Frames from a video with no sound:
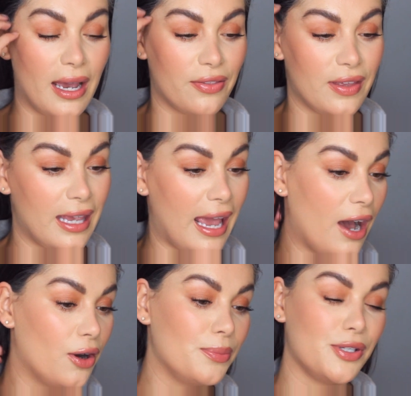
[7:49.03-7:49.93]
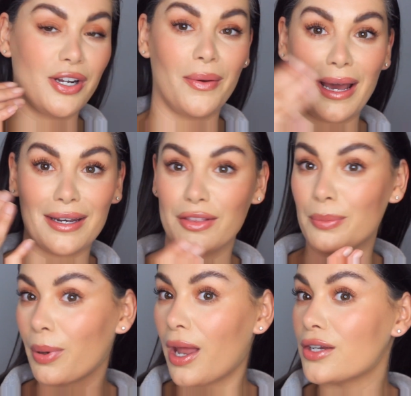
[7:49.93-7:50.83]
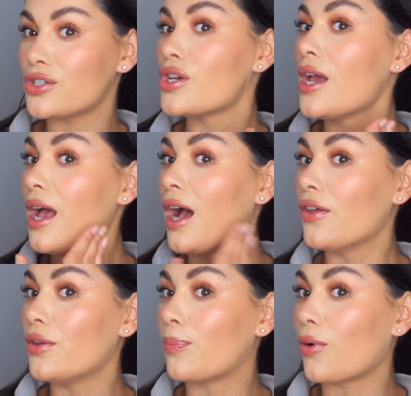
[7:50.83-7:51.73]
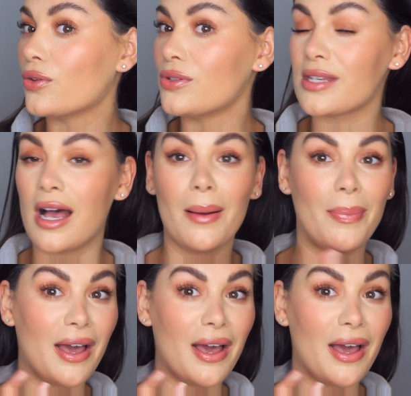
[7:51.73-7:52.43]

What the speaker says: I think it helps, you know, adding the blush and the bronzer.